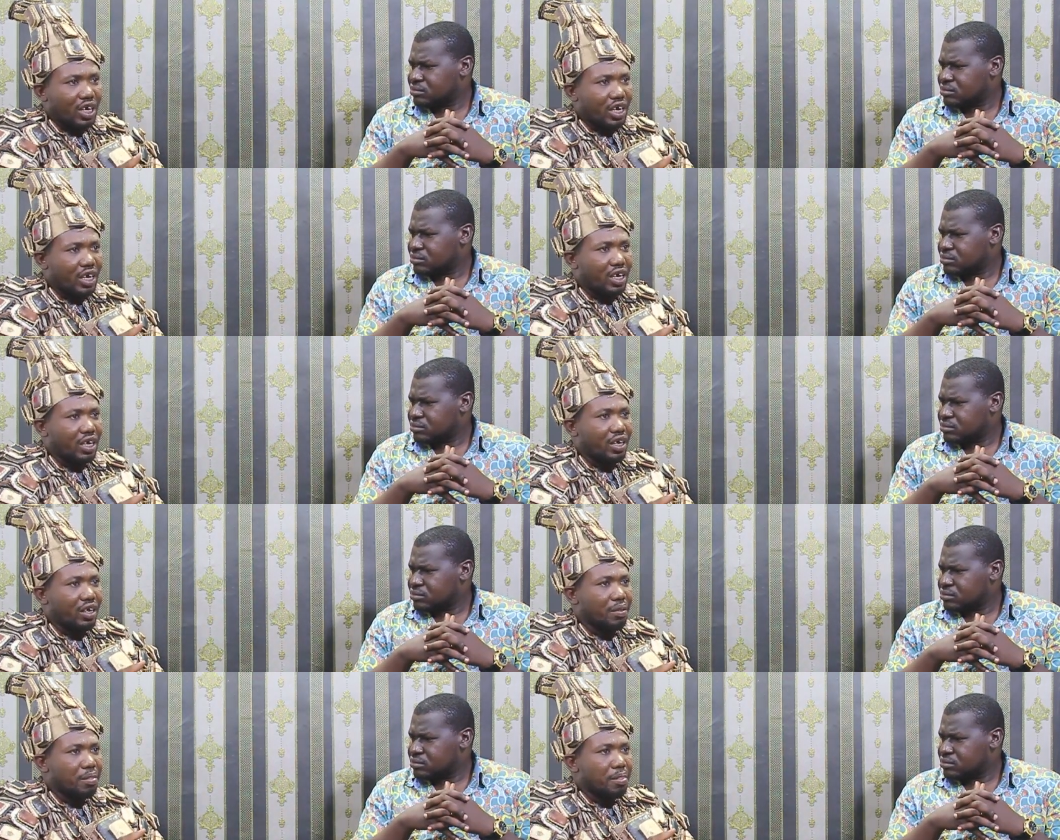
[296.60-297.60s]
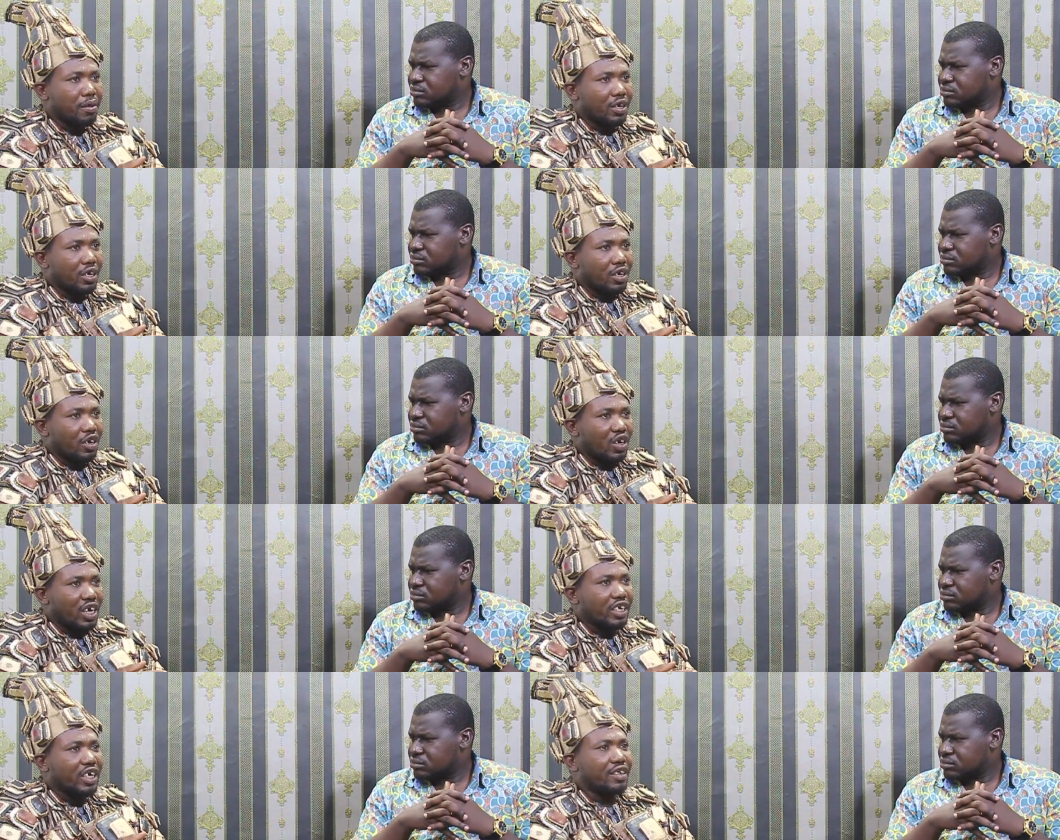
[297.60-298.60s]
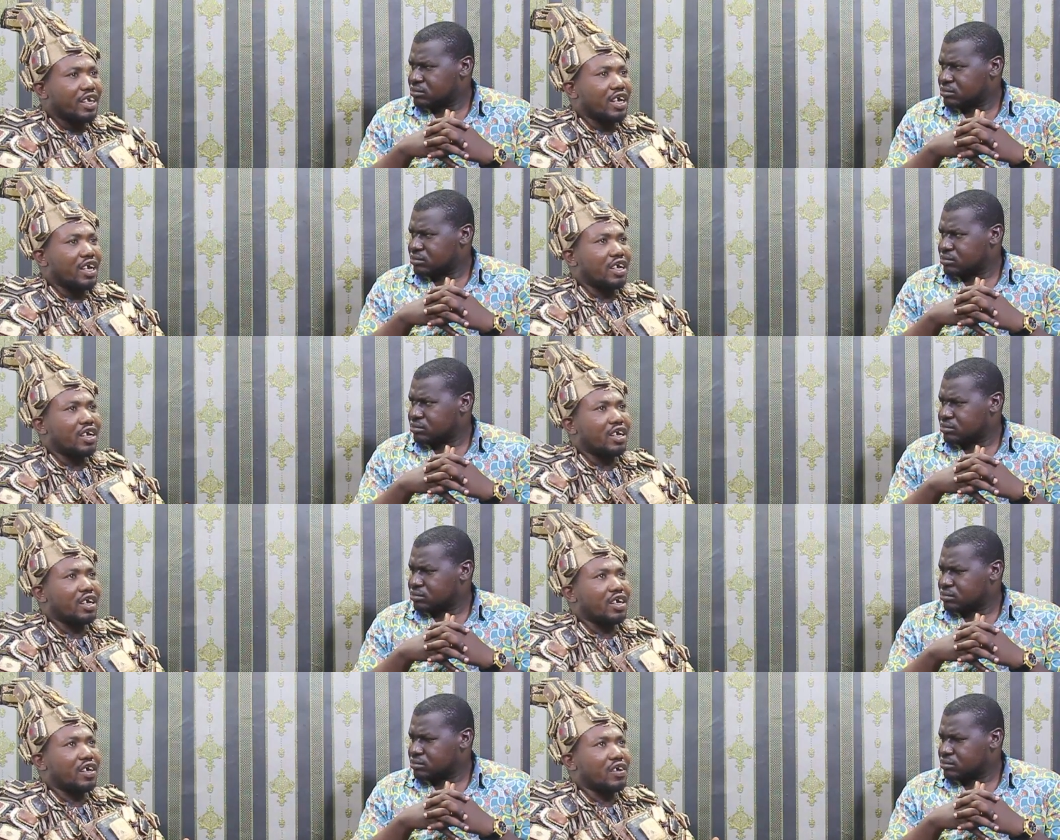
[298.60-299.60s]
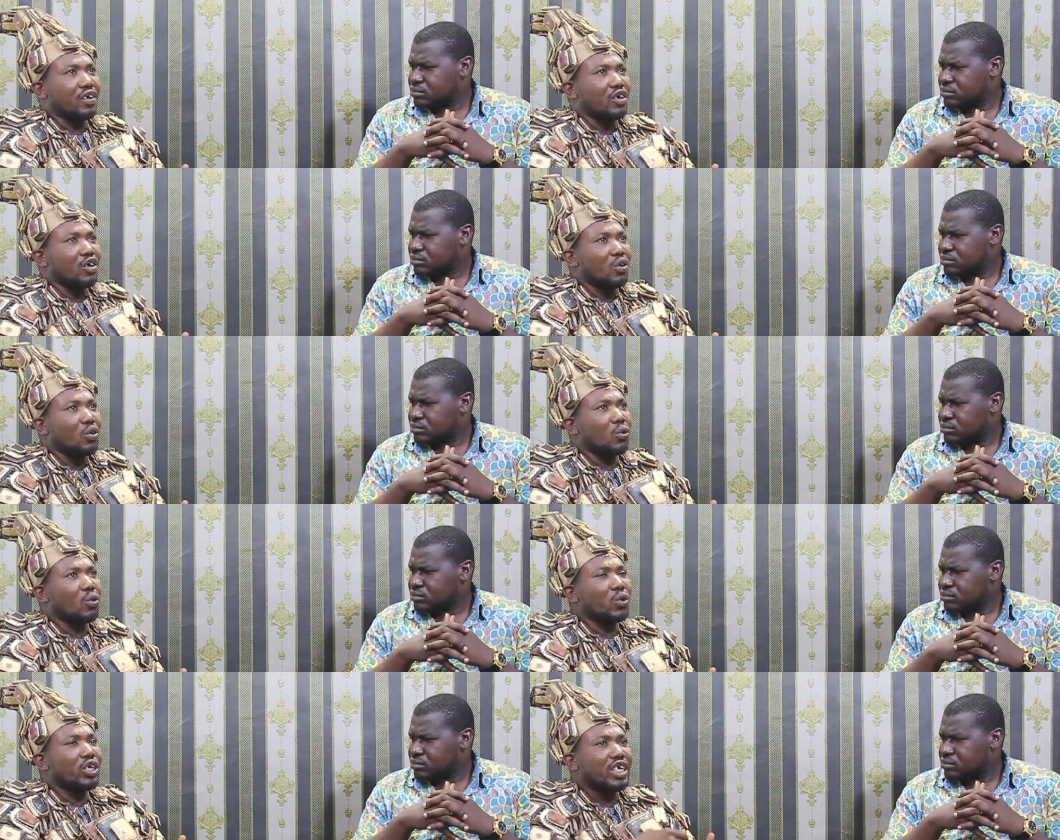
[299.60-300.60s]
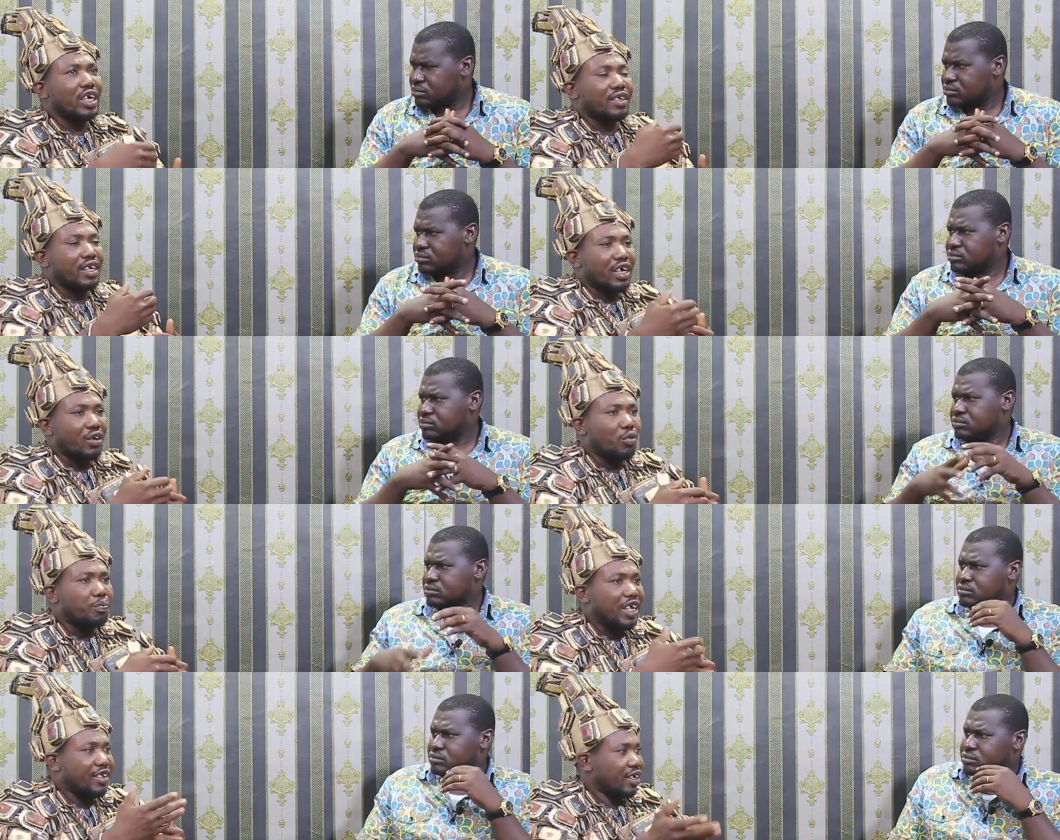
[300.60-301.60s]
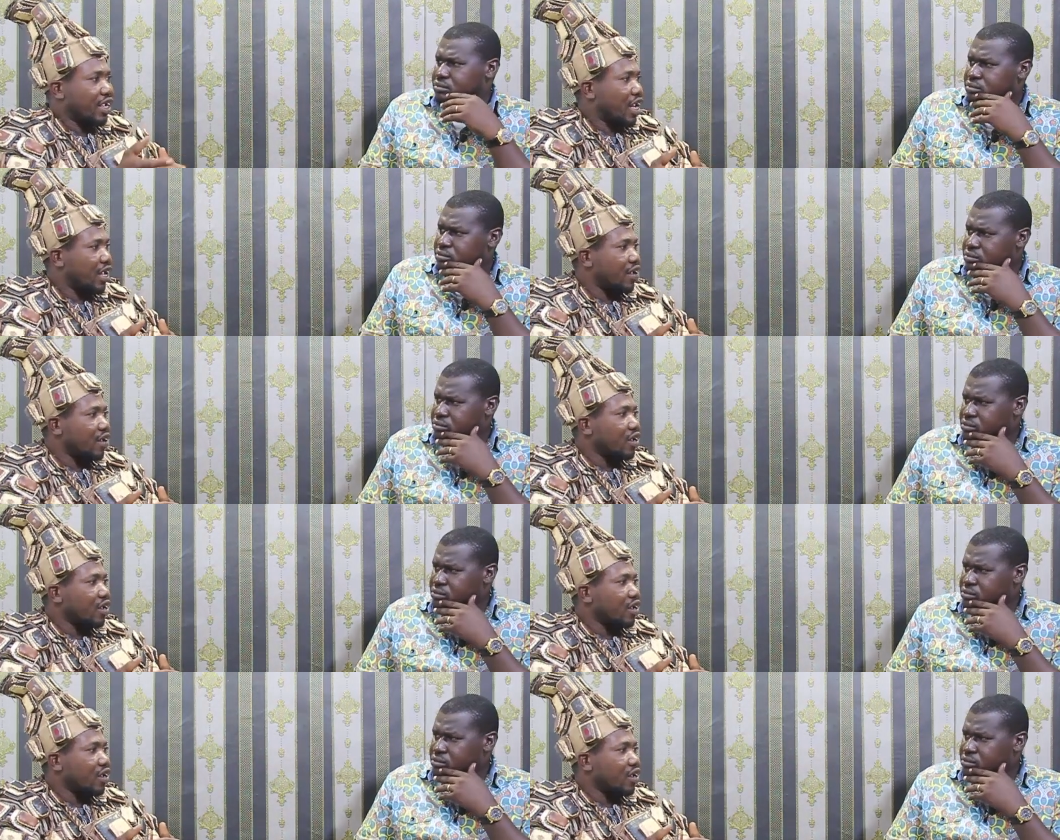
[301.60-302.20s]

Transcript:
Speaker 1: eh, and yes, eh, who here say who pesika,